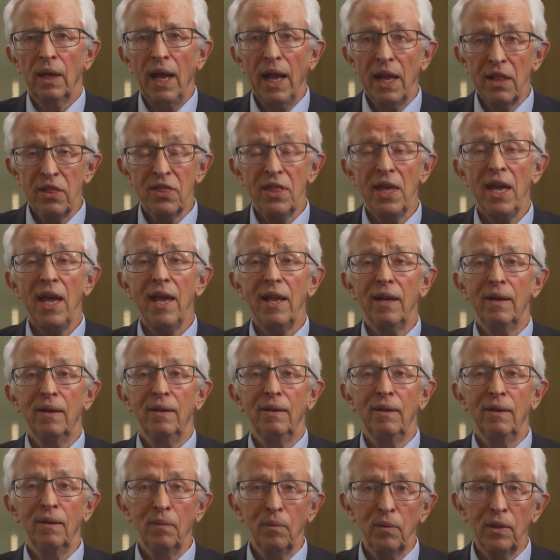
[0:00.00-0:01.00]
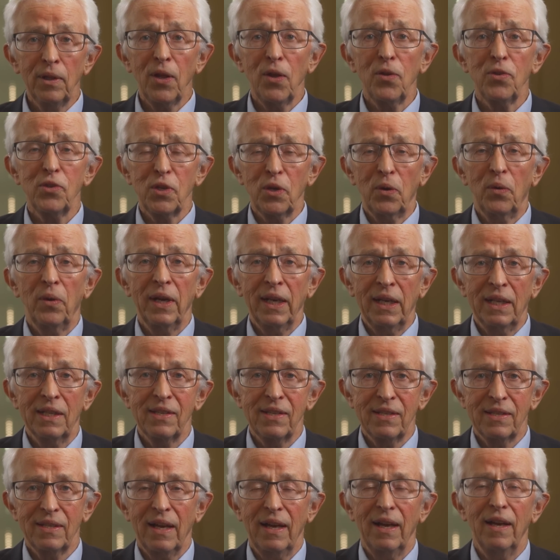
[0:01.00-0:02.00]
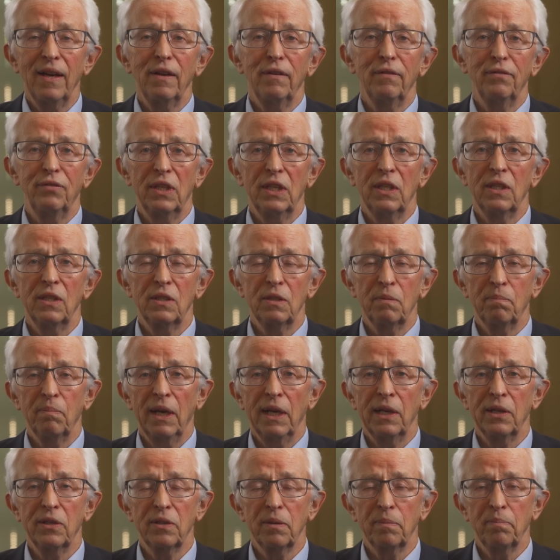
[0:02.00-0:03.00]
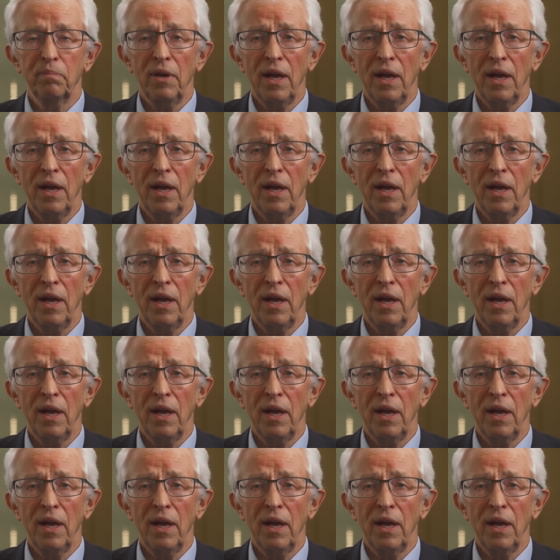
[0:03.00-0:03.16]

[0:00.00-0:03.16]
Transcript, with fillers: and then we'll also go ahead and solve these major